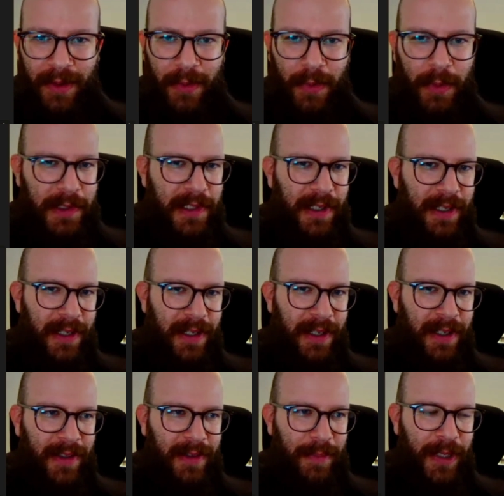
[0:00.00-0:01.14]
Was
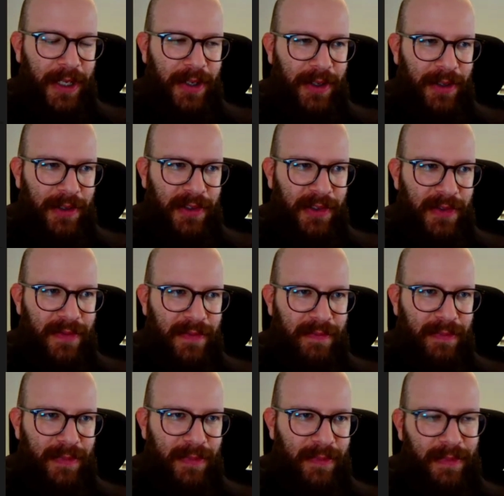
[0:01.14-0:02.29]
it because
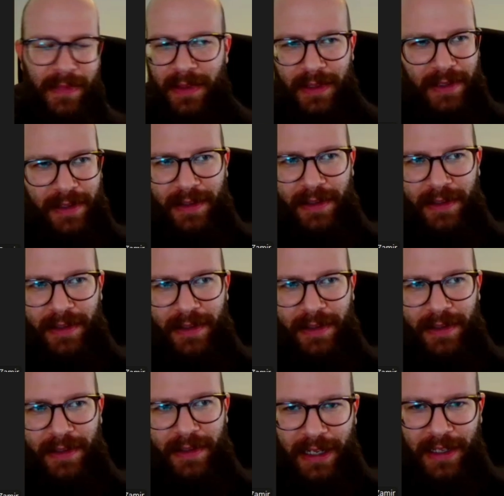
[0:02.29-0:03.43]

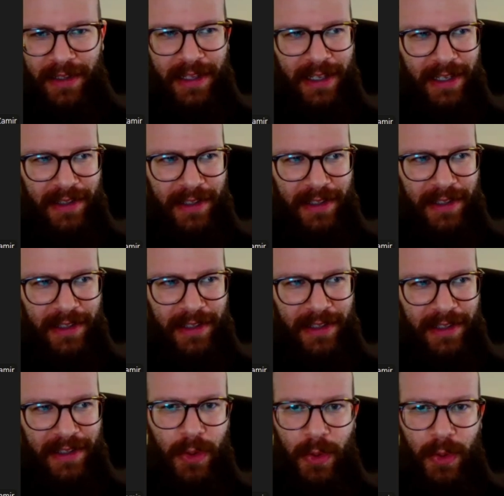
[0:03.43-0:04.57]
the
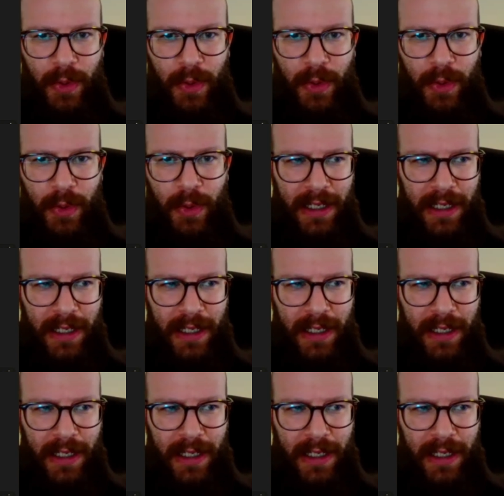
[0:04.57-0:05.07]
user who